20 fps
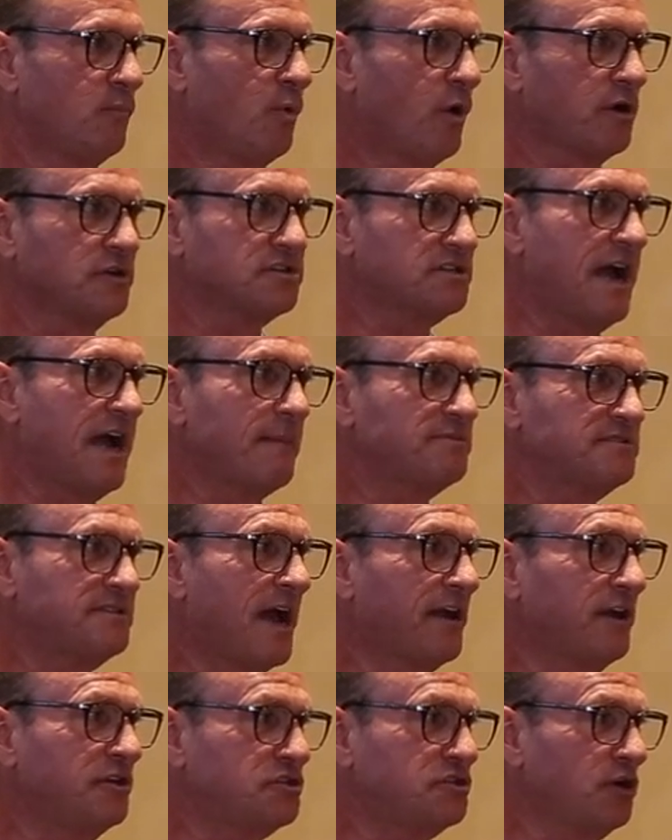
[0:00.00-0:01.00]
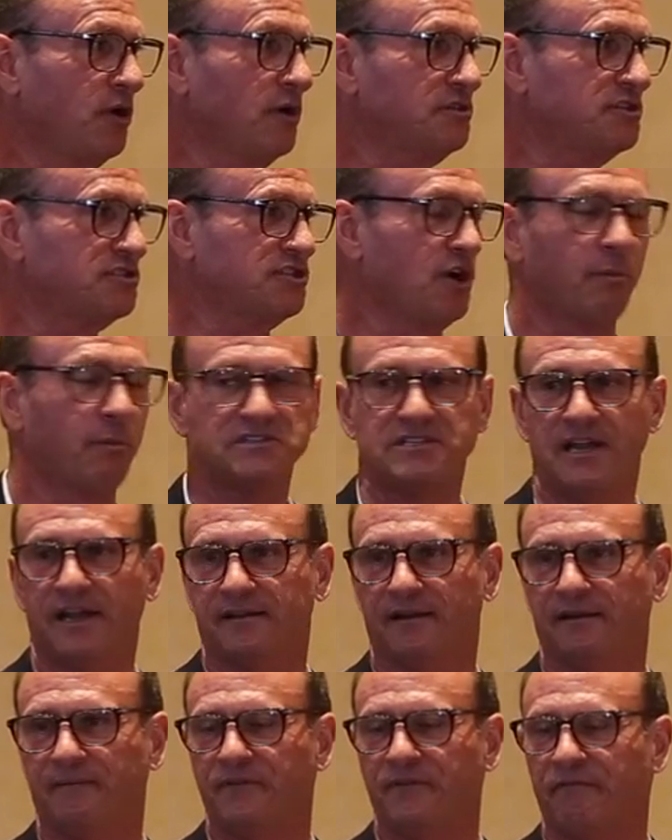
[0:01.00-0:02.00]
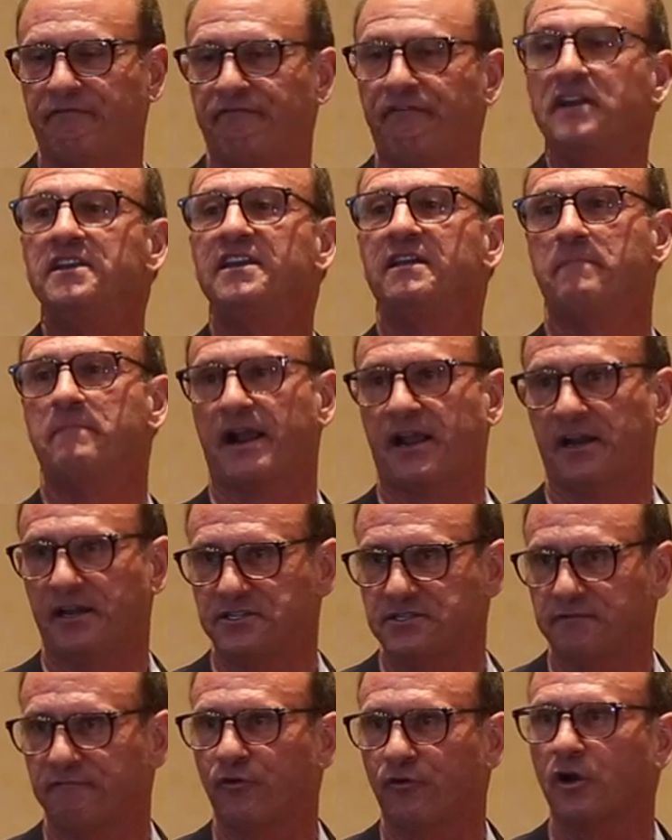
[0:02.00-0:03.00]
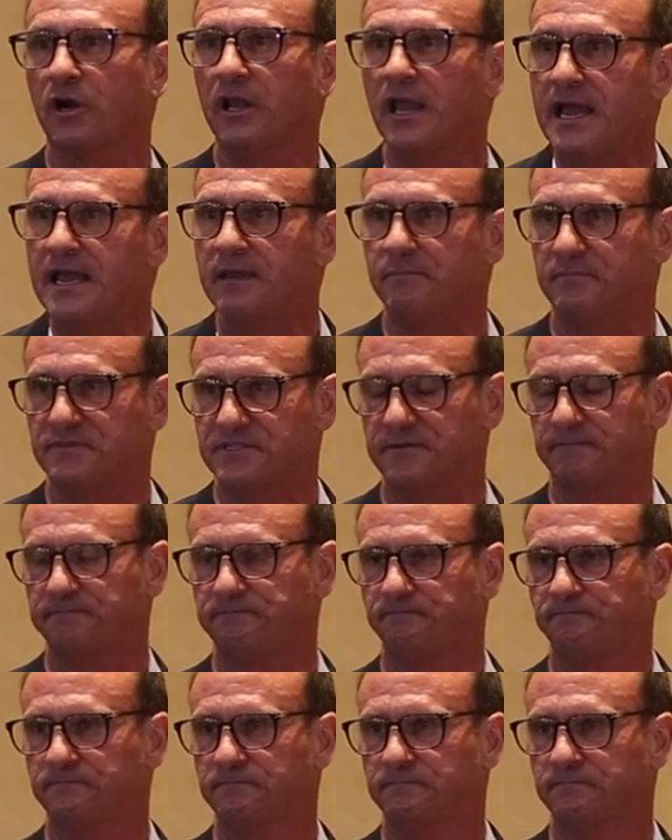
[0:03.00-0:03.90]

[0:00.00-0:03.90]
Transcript: Workers' comp's not insurance, it's almost like a, a funding mechanism for claims.